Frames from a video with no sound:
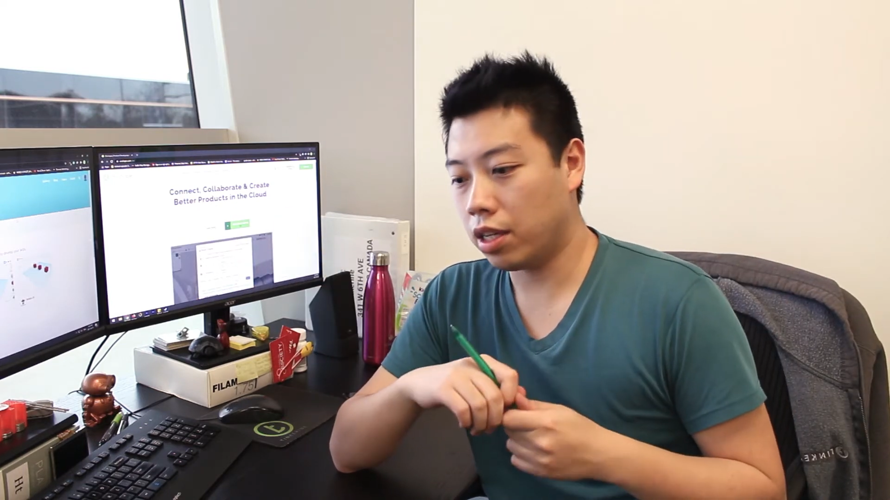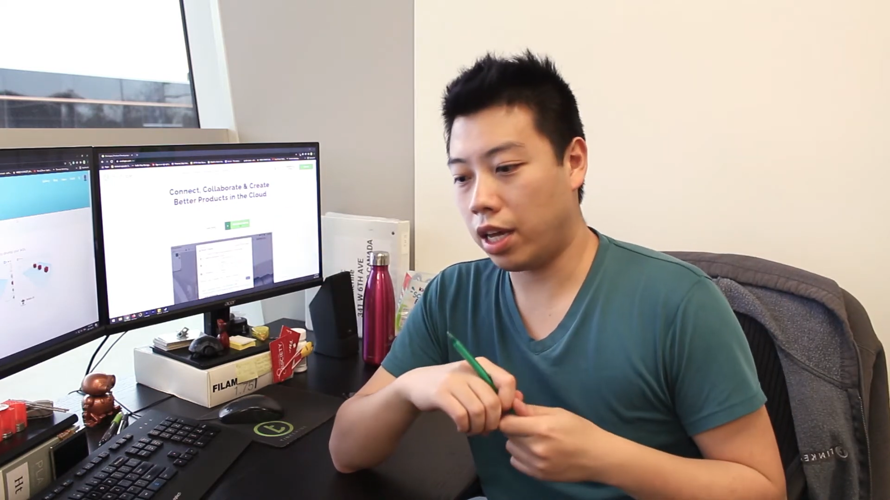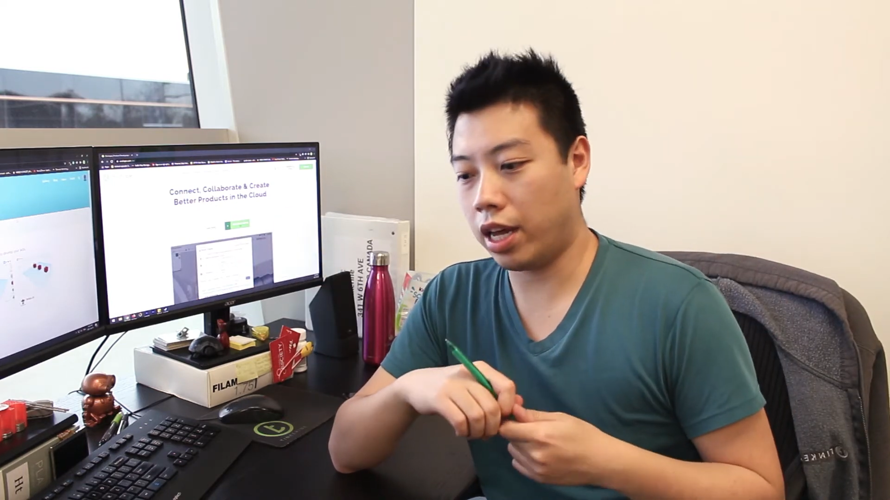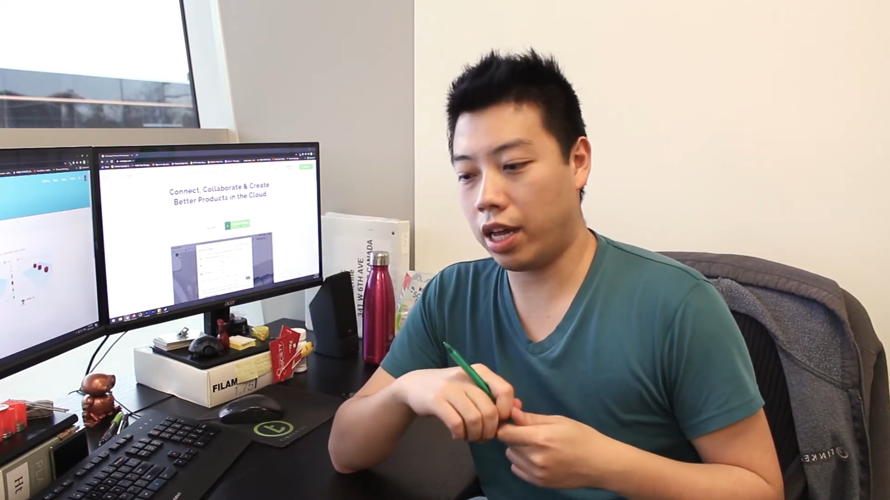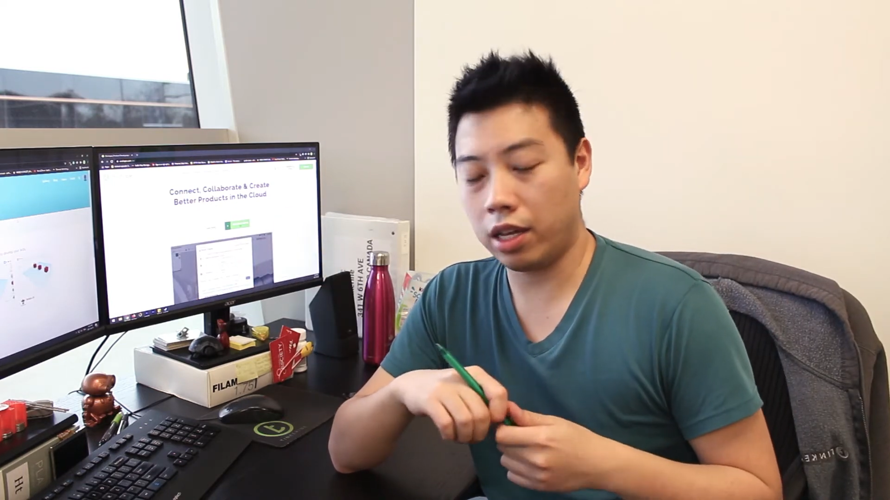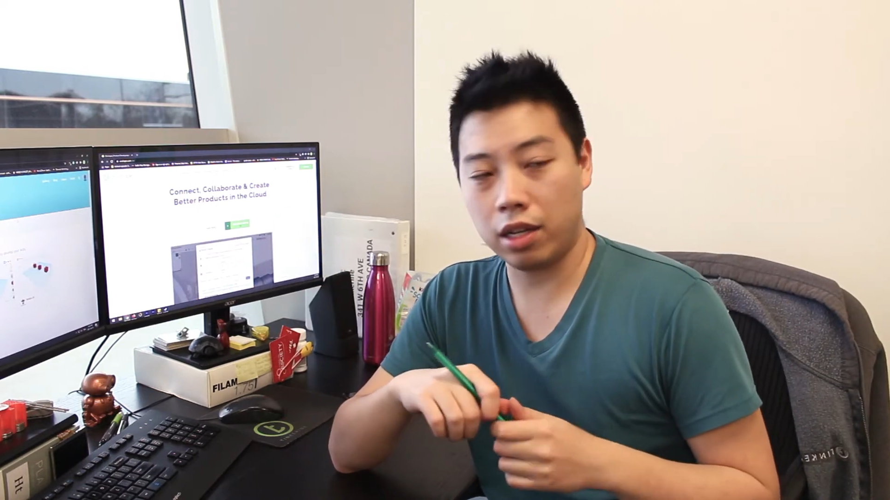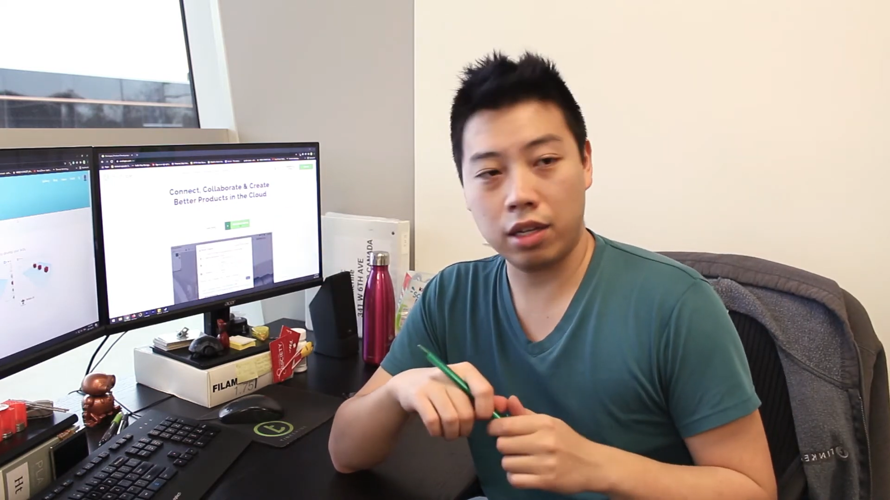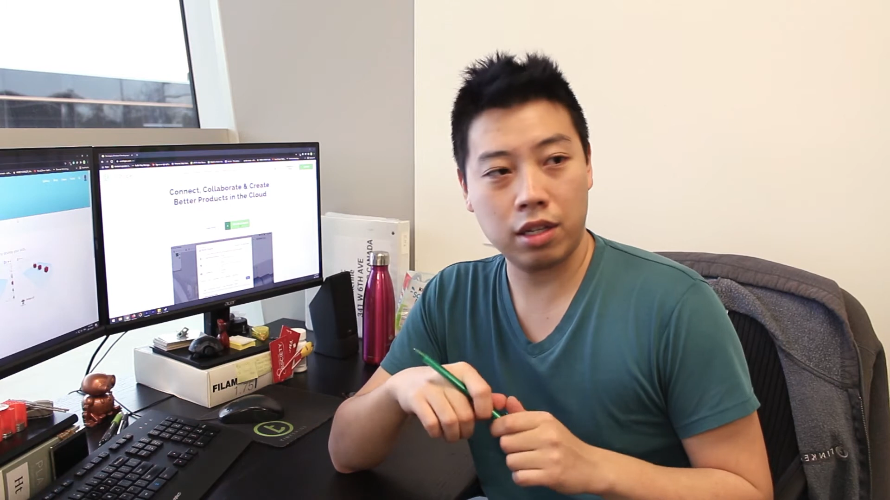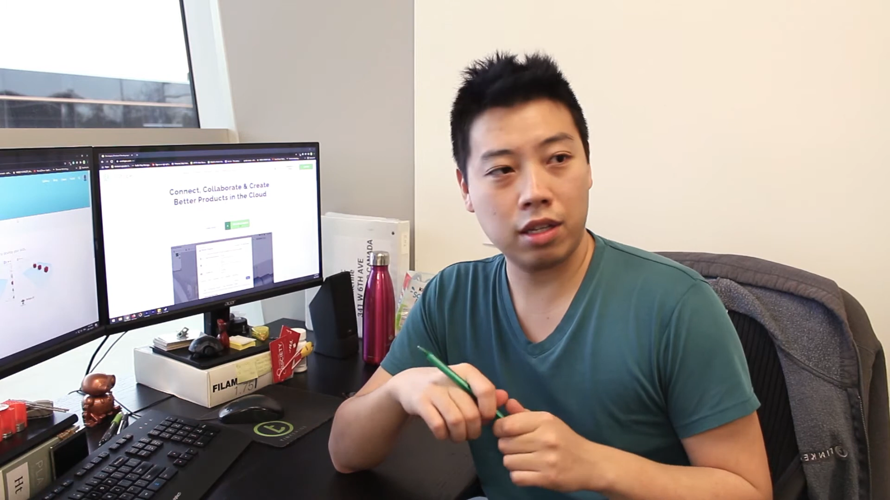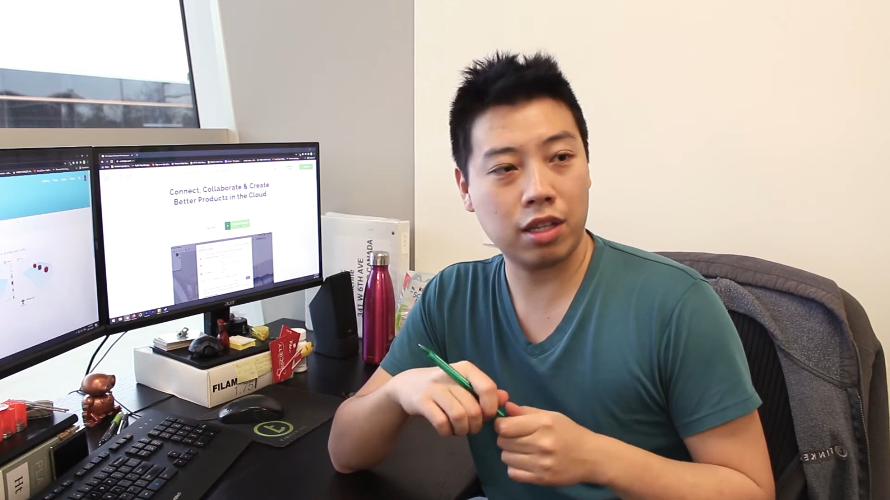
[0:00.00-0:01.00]
and
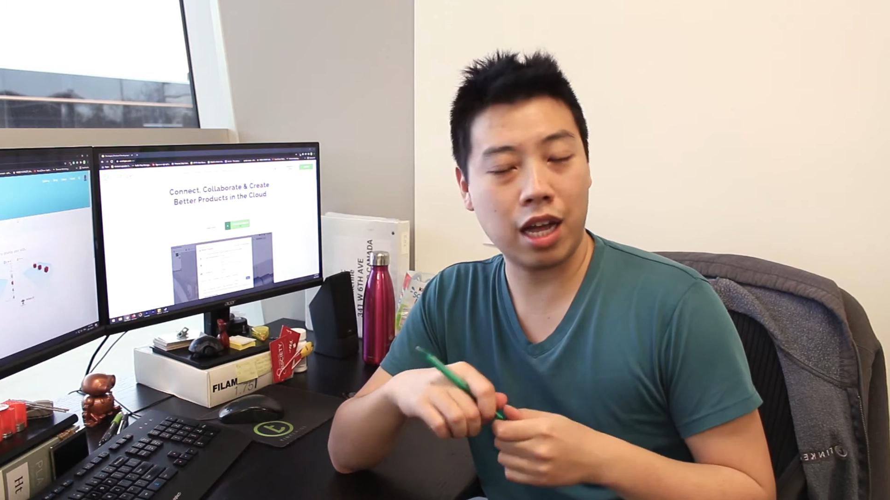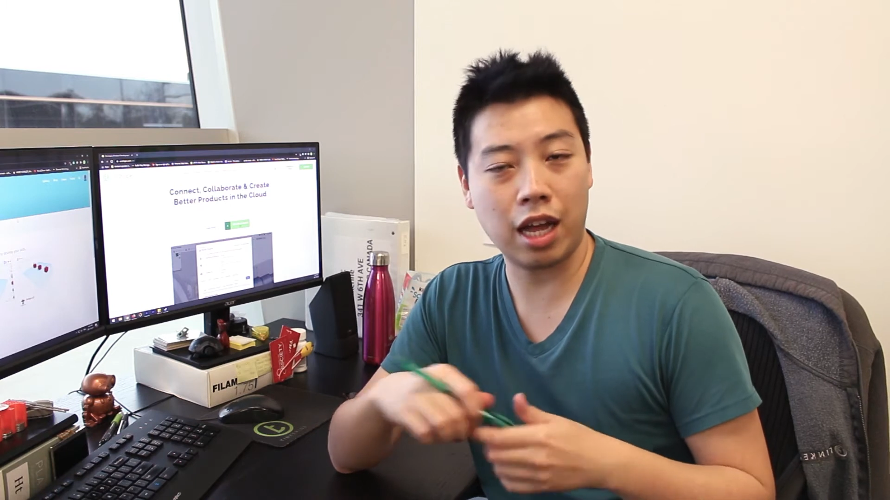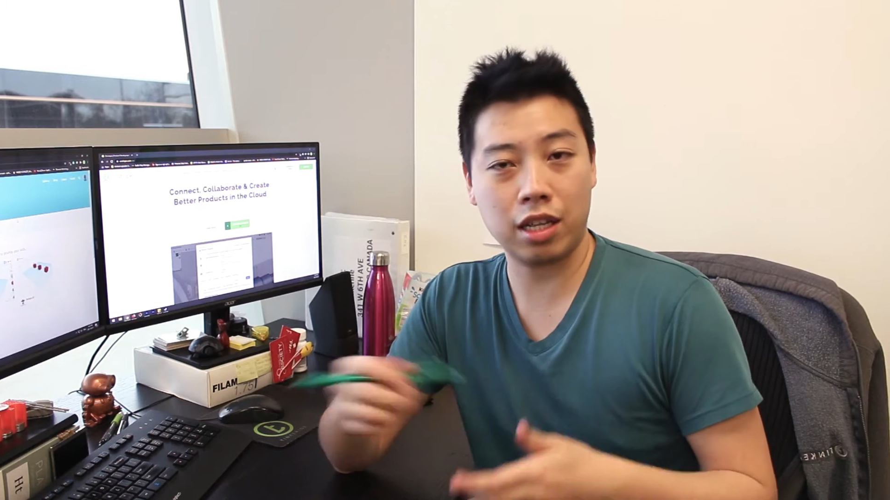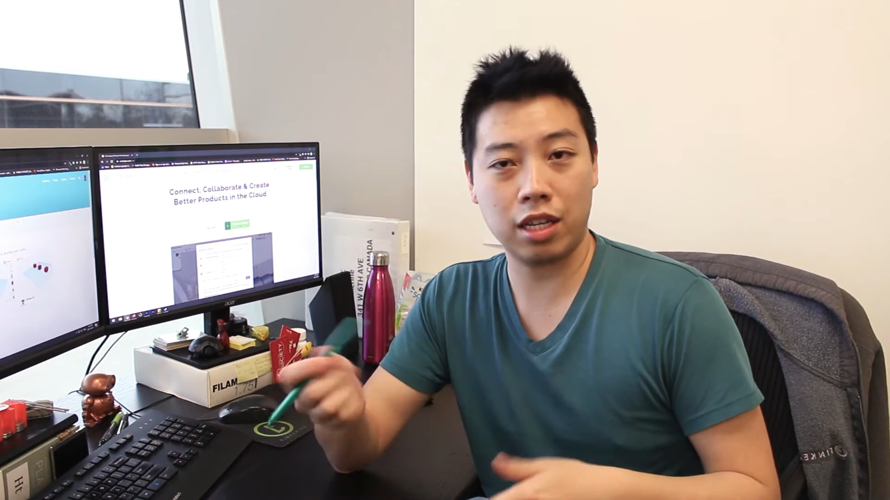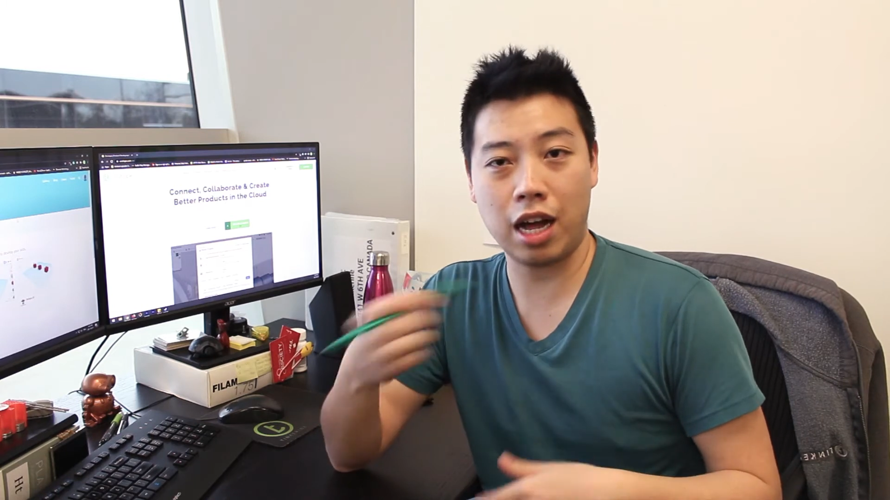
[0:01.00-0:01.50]
that